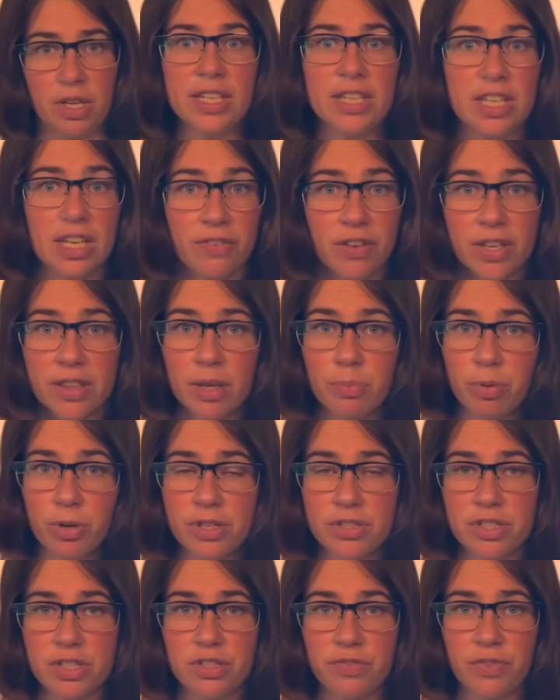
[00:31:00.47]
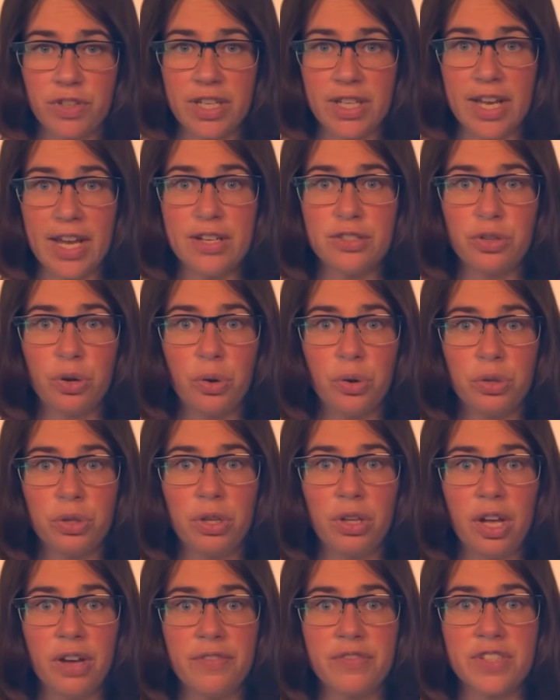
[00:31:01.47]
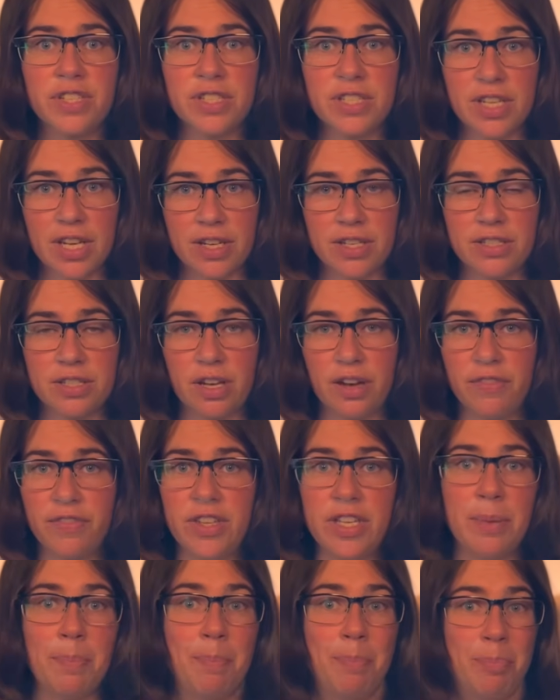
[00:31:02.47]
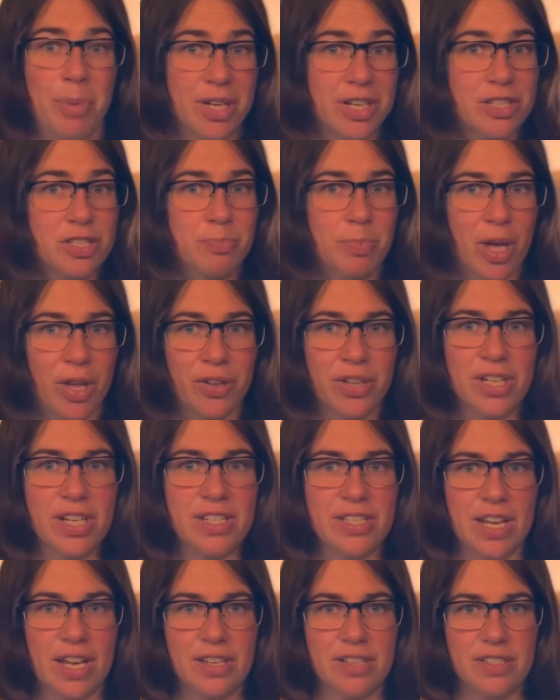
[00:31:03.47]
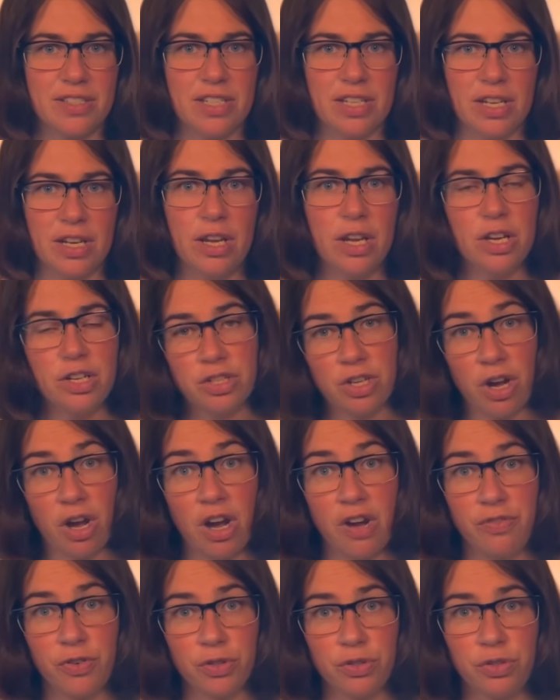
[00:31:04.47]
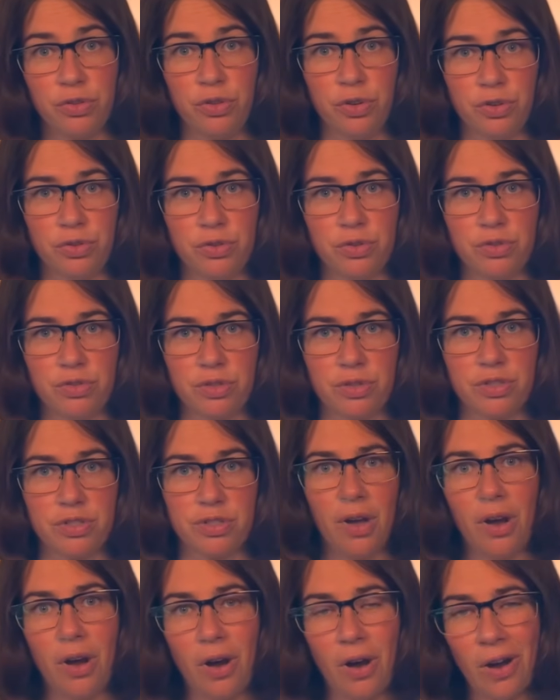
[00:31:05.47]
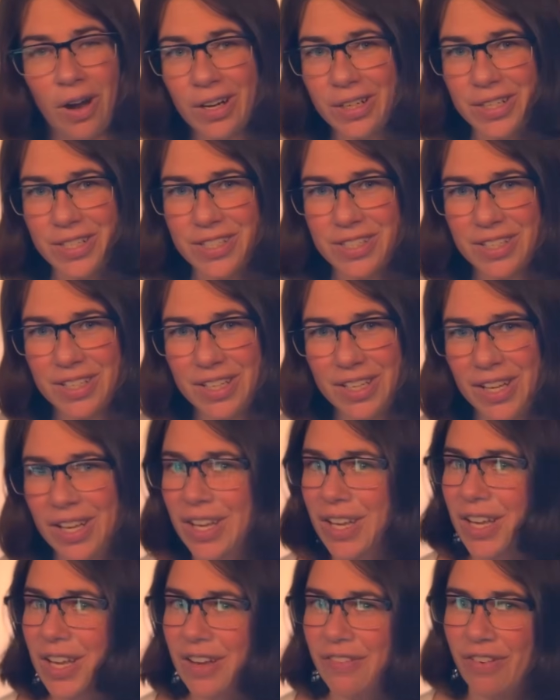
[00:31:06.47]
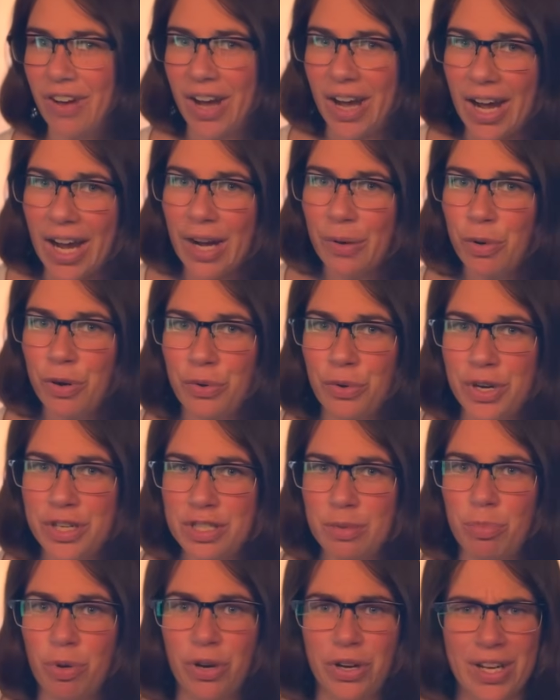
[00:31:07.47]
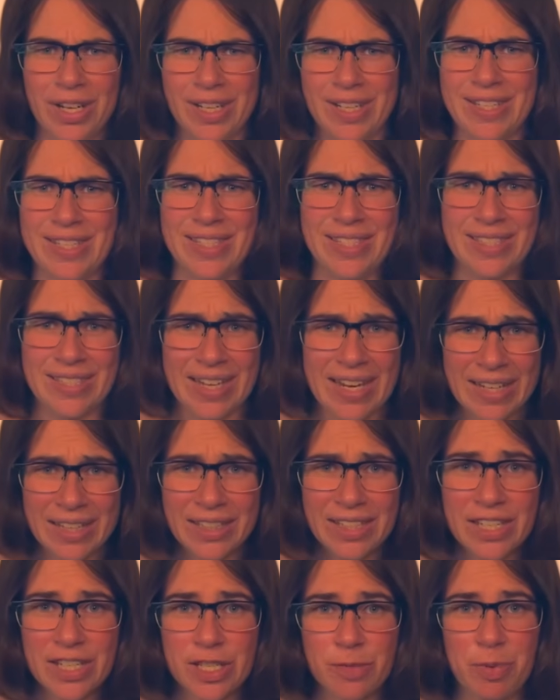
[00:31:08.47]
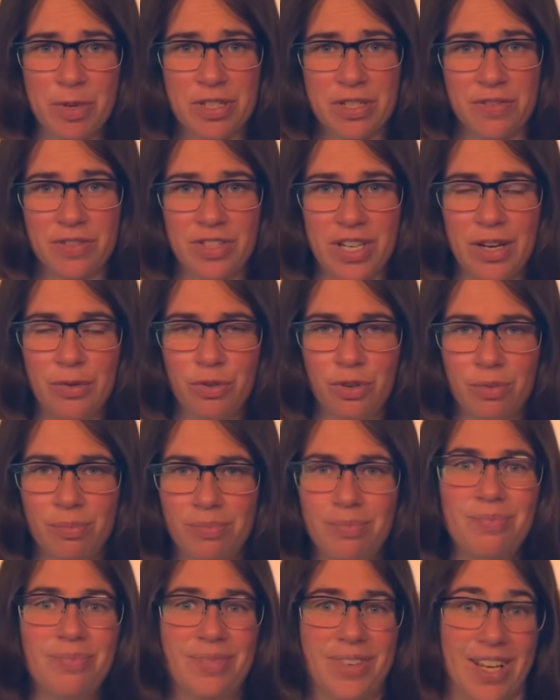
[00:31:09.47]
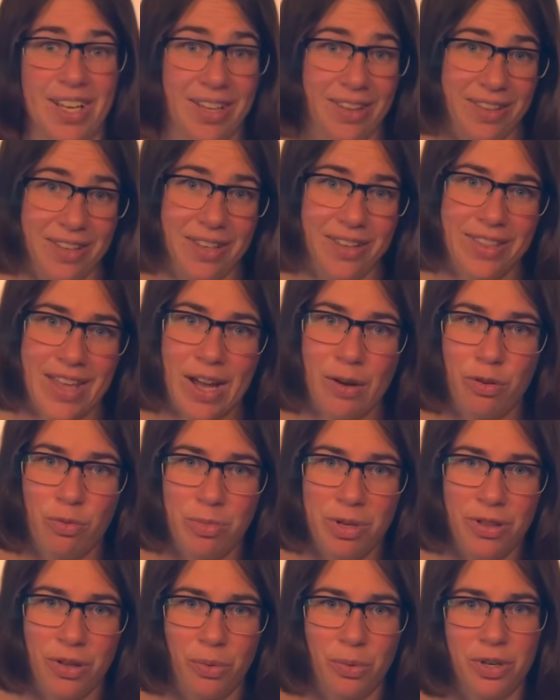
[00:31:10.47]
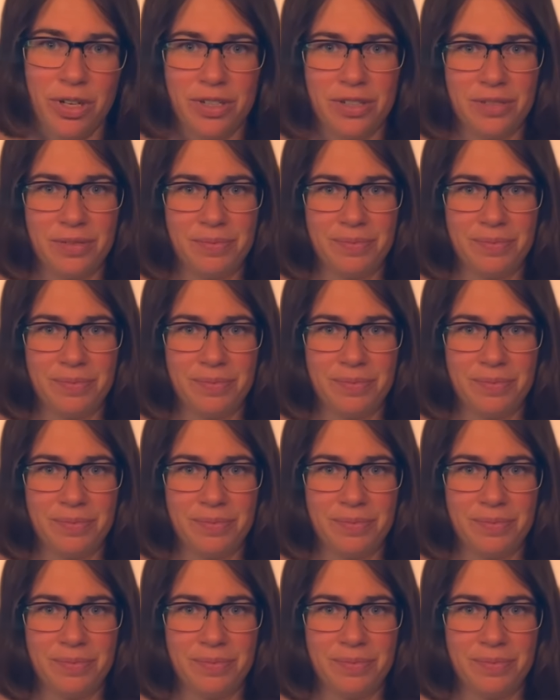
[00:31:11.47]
giving the Princess fleet a total of 6 of the biggest balconies at sea to offer to their cruisers. Honestly, if I were going to book an insanely expensive stateroom, I think that would be the one.